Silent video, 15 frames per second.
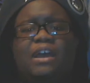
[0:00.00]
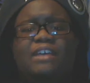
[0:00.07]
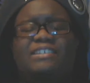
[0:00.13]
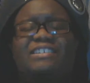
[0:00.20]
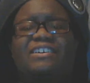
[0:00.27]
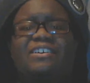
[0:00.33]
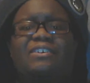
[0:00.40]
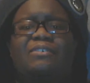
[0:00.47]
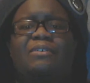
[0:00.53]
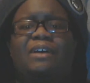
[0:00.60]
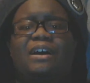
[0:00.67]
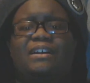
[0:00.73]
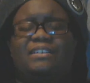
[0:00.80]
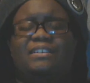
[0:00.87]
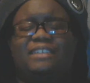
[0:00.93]
So
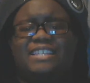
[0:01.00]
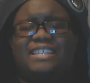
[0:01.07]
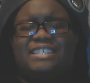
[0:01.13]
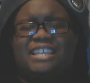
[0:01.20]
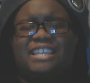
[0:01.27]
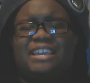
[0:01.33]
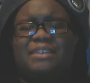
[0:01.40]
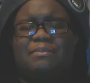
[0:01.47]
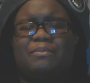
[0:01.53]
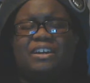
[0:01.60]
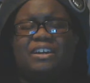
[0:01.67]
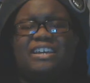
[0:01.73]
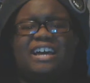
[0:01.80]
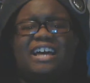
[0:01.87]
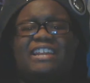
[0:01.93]
let's see
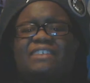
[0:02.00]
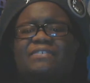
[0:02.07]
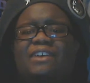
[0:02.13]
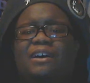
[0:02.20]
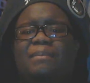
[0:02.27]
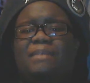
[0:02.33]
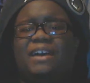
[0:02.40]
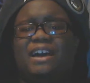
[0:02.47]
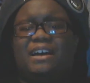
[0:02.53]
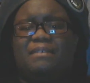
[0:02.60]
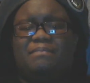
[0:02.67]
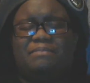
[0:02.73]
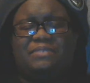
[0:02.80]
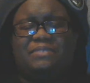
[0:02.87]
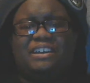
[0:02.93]
what kind of um
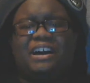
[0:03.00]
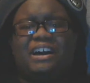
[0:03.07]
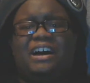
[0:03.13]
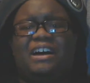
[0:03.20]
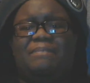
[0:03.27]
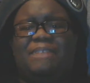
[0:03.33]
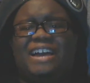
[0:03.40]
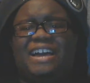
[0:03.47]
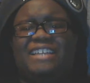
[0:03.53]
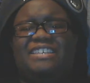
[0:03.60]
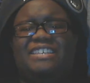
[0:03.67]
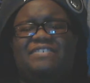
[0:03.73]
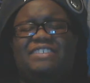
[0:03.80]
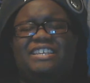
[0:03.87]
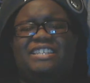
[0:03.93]
um
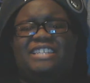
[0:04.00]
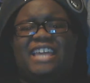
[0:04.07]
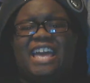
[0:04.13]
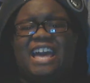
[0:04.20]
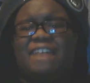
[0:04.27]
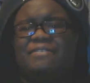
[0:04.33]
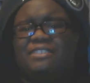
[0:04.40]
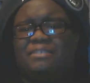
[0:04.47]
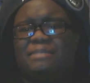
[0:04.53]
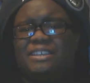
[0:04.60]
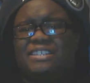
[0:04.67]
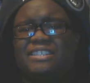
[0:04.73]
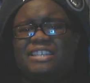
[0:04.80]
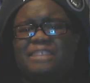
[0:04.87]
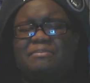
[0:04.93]
activities they have for the
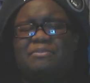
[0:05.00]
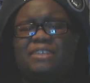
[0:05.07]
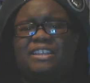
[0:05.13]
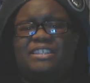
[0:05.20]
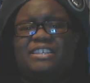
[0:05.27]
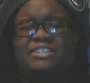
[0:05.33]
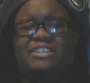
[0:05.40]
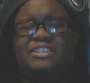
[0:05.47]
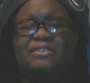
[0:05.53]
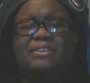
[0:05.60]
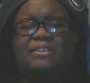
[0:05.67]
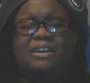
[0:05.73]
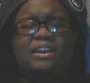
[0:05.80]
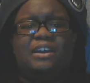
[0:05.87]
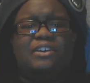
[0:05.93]
Macy's Day Parade this year.
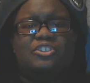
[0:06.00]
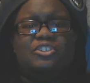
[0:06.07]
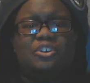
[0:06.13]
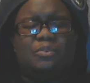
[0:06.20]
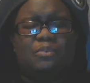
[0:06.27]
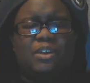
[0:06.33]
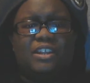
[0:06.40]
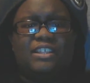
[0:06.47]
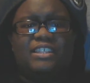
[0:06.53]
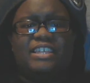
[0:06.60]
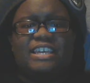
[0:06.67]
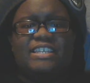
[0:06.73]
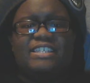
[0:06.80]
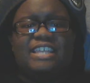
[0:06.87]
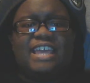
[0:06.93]
So one of the
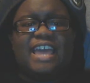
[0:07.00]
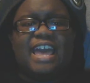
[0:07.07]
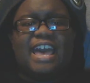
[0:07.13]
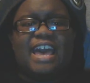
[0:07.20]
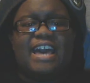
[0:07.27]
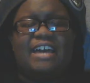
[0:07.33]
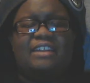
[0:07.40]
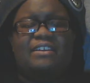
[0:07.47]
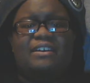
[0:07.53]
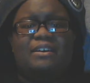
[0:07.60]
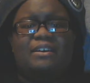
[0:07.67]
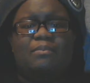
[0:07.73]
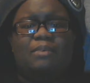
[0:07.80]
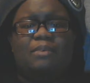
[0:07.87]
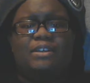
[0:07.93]
things they had
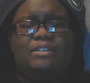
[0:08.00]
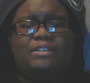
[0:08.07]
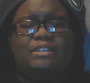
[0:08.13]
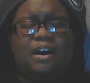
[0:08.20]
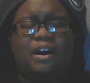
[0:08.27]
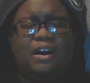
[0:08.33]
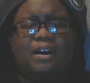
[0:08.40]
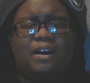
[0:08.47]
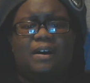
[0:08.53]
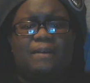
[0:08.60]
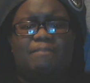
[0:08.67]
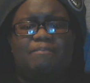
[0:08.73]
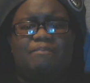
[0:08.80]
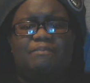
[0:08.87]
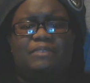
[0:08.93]
was
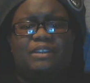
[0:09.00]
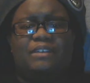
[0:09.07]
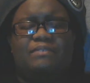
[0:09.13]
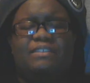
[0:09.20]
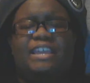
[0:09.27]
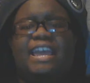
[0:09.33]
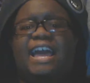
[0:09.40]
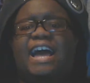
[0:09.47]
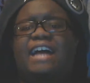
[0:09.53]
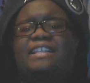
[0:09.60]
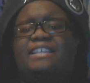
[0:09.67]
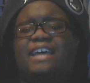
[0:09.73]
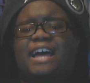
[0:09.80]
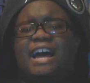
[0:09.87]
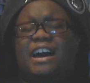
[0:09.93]
um they
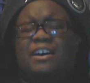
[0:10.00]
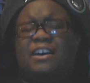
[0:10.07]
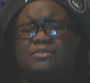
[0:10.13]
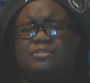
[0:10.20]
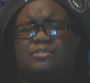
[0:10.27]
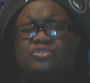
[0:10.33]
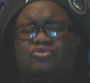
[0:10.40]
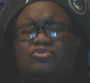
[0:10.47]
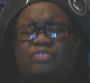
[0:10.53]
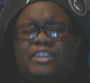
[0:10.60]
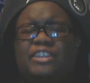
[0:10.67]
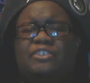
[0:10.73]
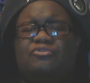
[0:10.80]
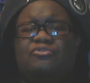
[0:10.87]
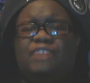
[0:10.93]
had the How to
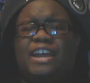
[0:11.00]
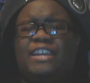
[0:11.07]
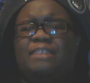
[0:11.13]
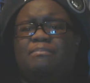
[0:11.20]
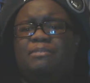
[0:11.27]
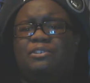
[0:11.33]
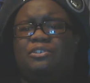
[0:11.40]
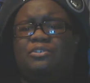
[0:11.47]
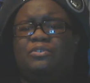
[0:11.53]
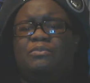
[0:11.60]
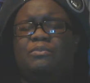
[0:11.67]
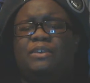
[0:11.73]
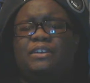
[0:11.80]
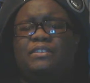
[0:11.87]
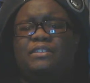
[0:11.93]
Train Your Dragon
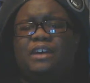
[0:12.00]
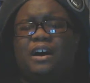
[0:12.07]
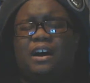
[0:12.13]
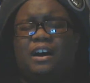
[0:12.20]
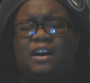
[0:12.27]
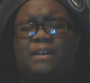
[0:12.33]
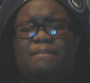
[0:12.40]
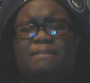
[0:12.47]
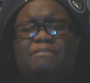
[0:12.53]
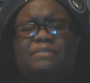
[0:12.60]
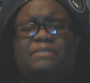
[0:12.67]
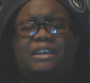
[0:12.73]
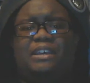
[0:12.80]
balloon with um